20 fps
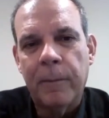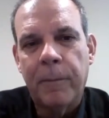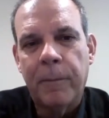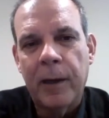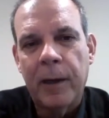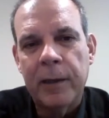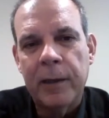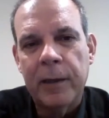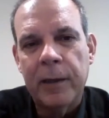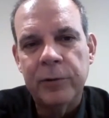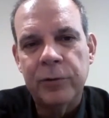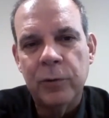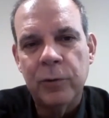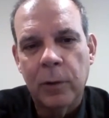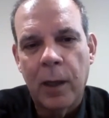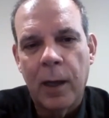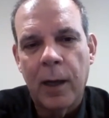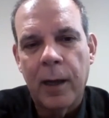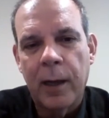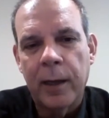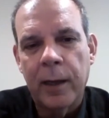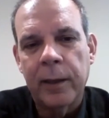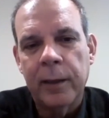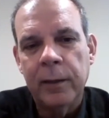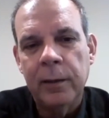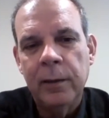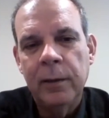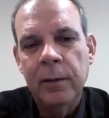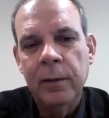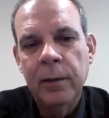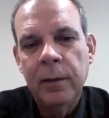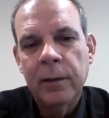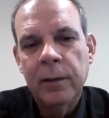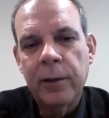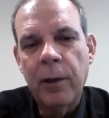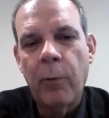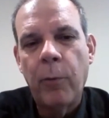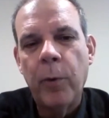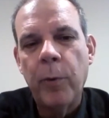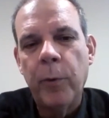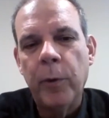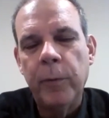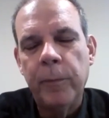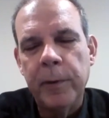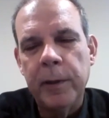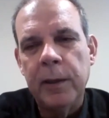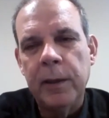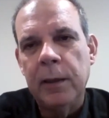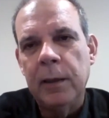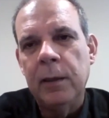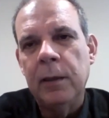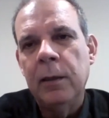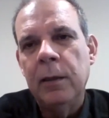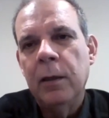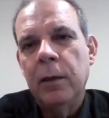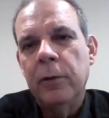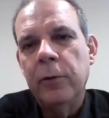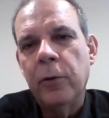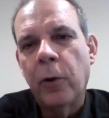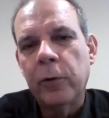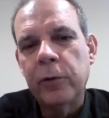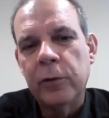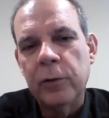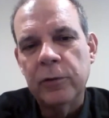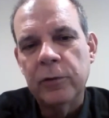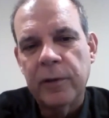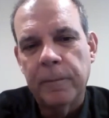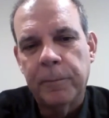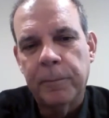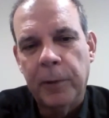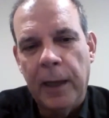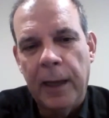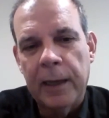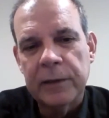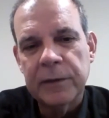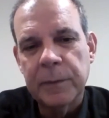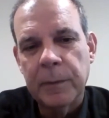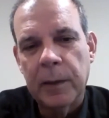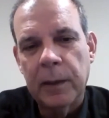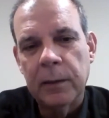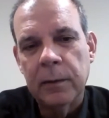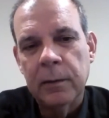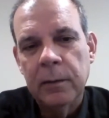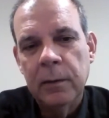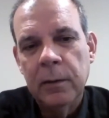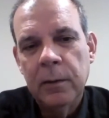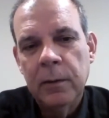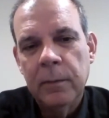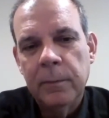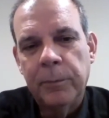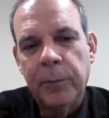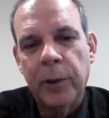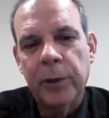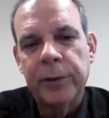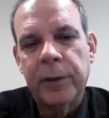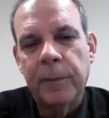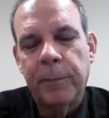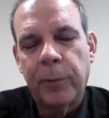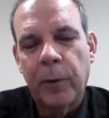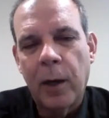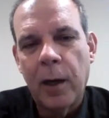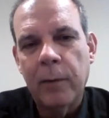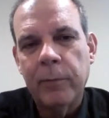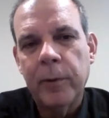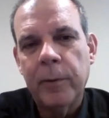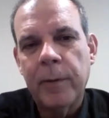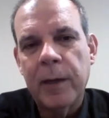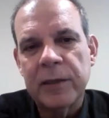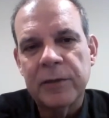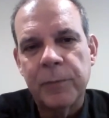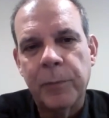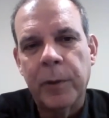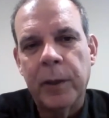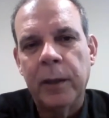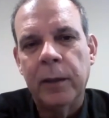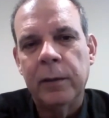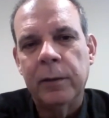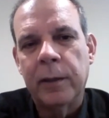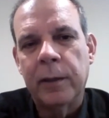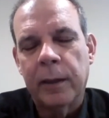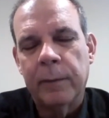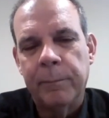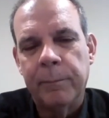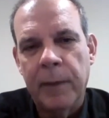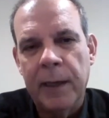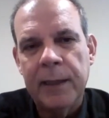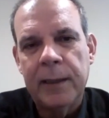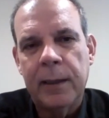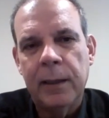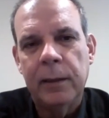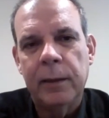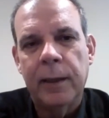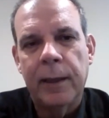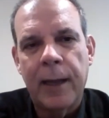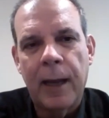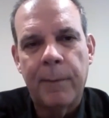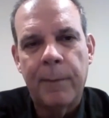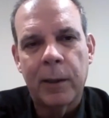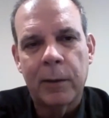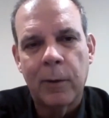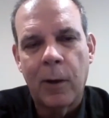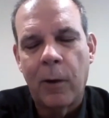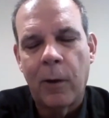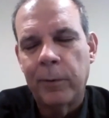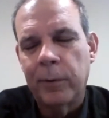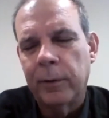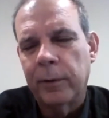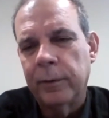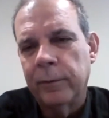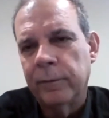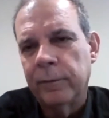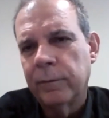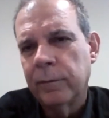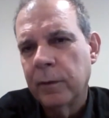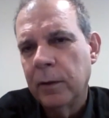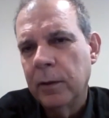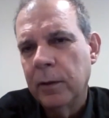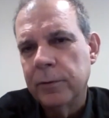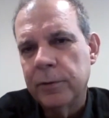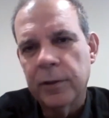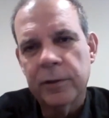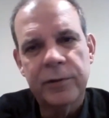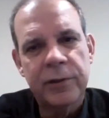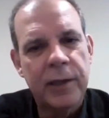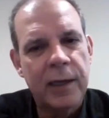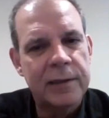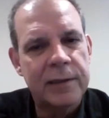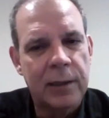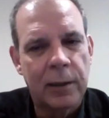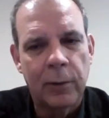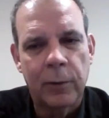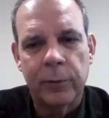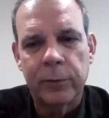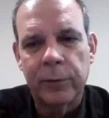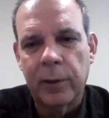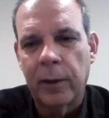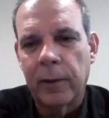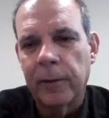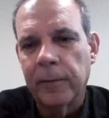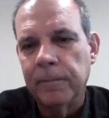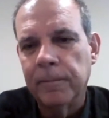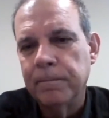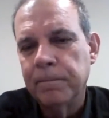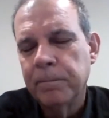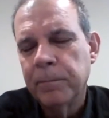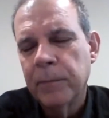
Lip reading: that by July that we will be not using plasma. But the problem has been that making the gamma globulins just takes a long time.